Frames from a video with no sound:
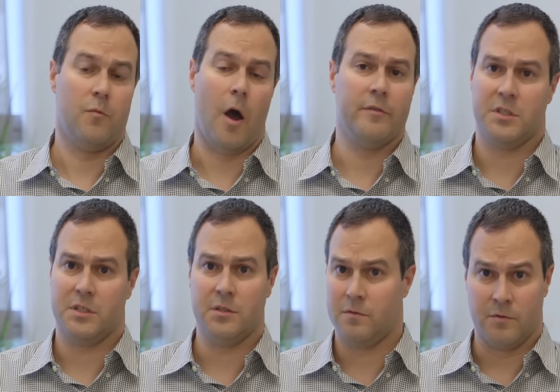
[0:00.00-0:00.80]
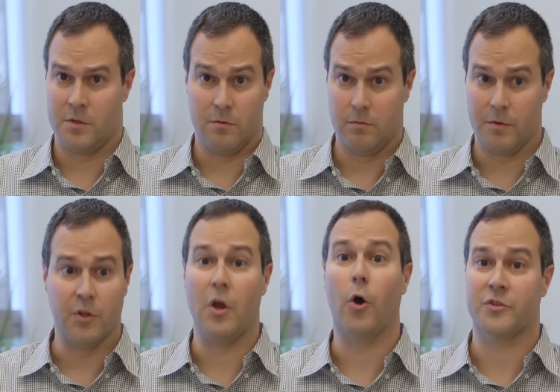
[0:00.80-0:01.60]
obviously, to
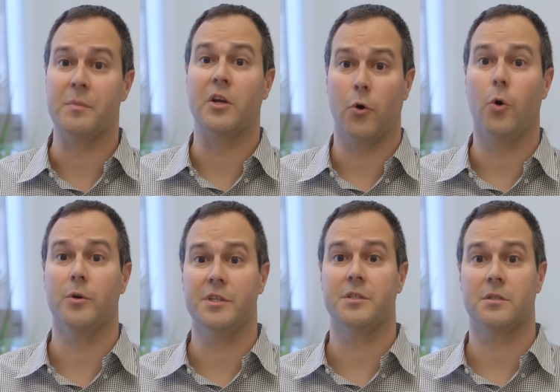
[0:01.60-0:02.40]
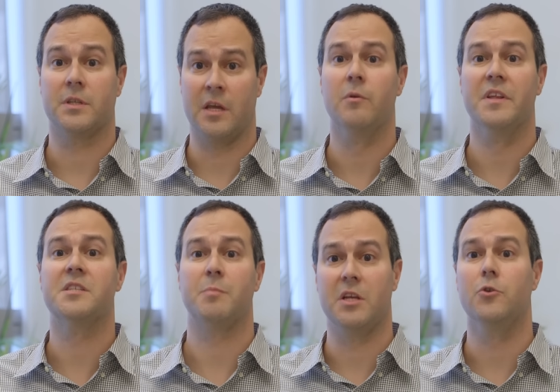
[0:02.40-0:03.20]
the ultimate goal is, can
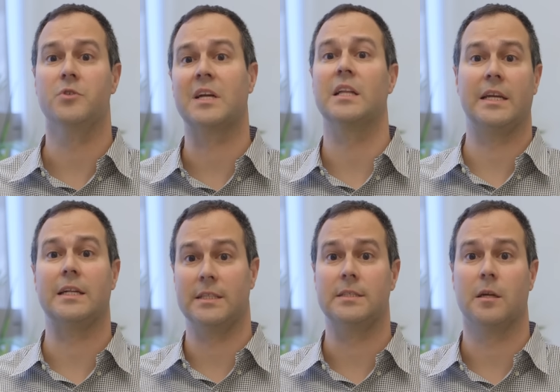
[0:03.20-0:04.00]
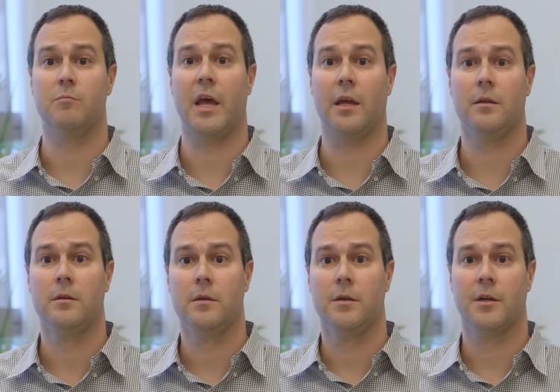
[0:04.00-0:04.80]
this be used clinically someday?
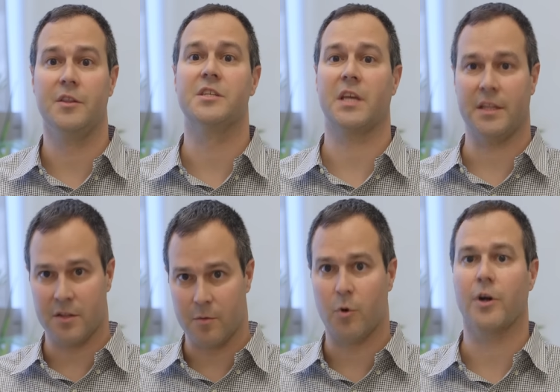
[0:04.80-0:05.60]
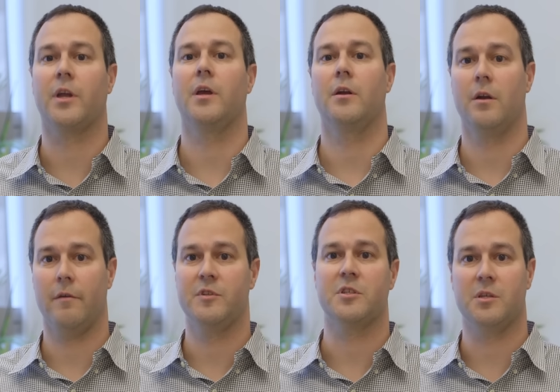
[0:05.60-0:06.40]
Could this get to the market and
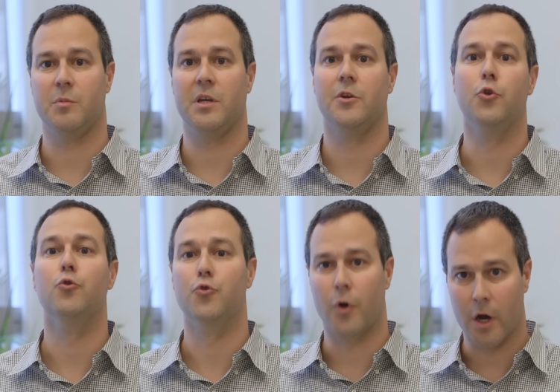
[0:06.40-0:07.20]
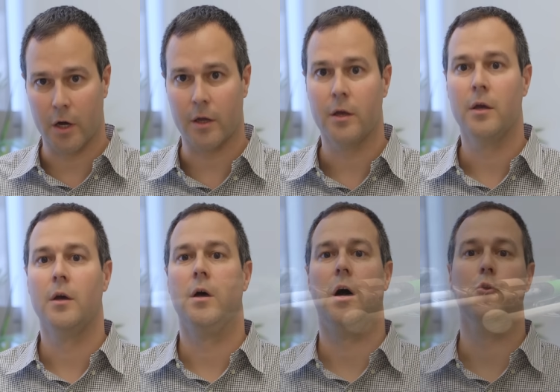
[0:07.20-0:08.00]
obviously be a new drug,
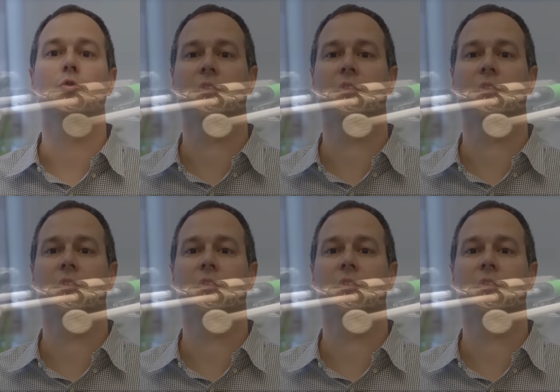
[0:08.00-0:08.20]
a new